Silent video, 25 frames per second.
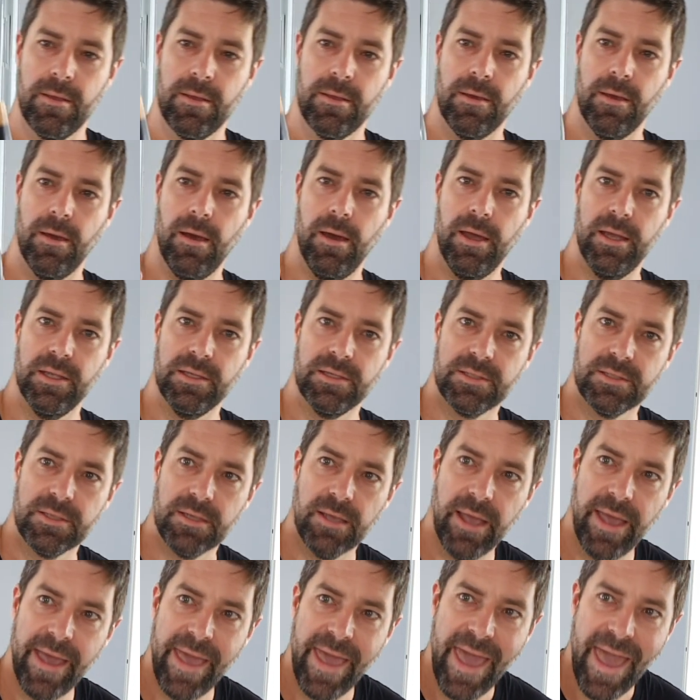Guys,
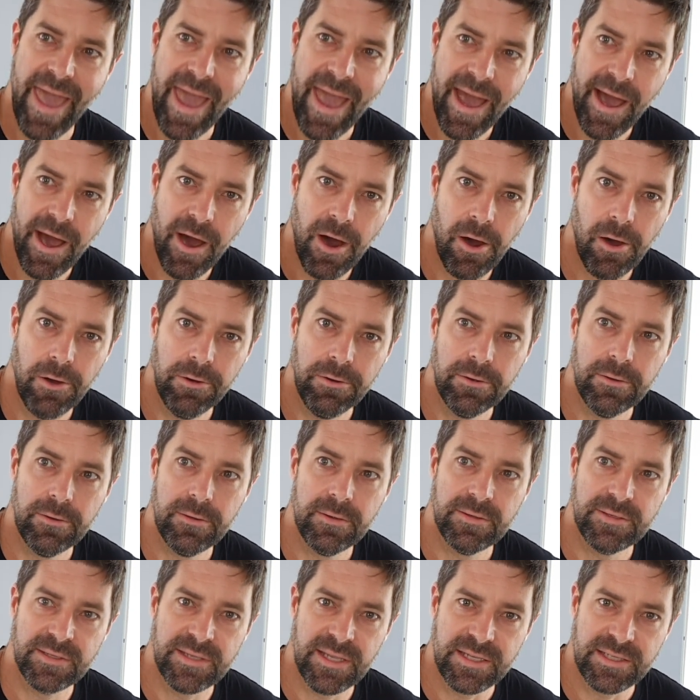how
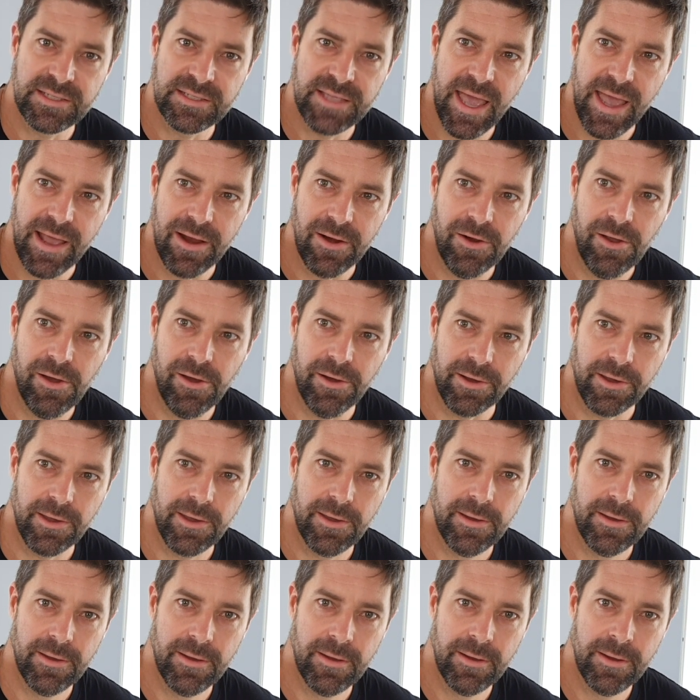does that look?
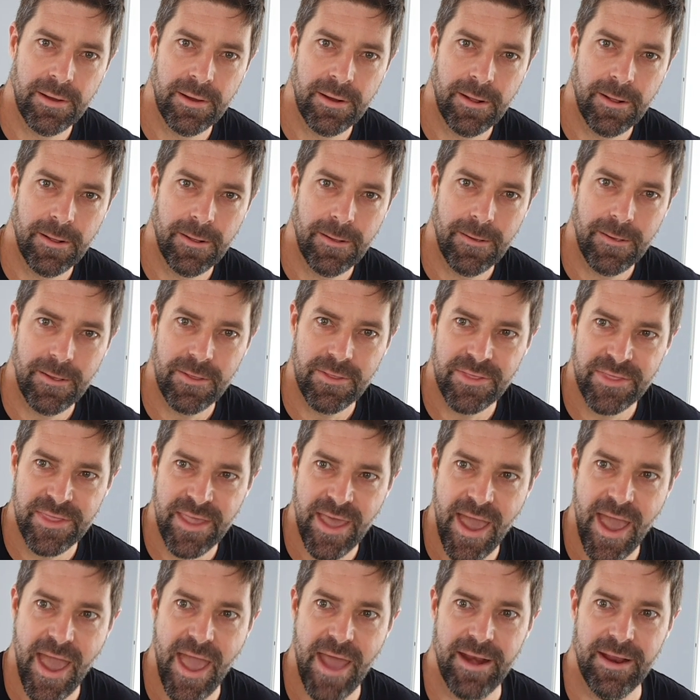
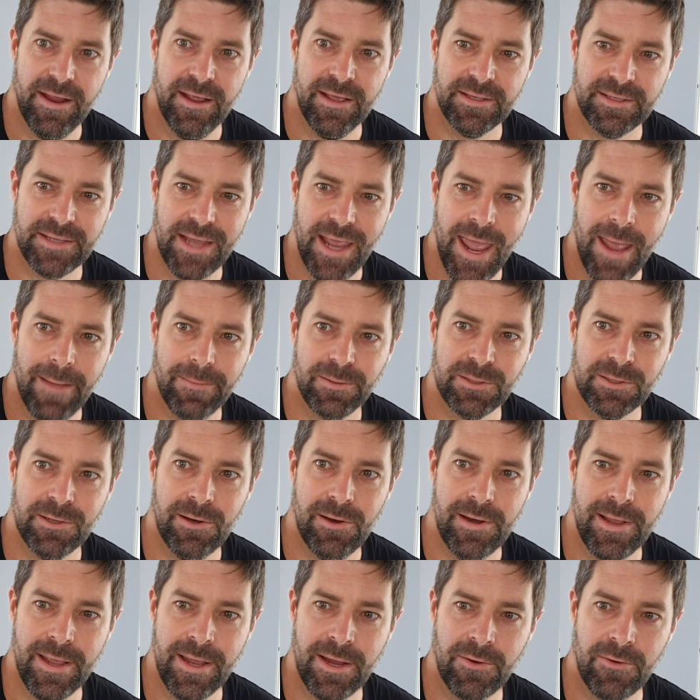That is
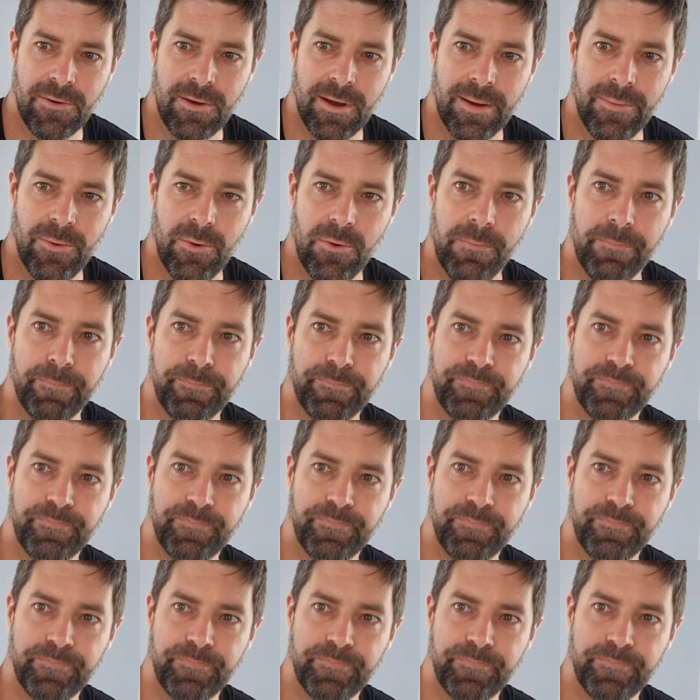absolutely incredible.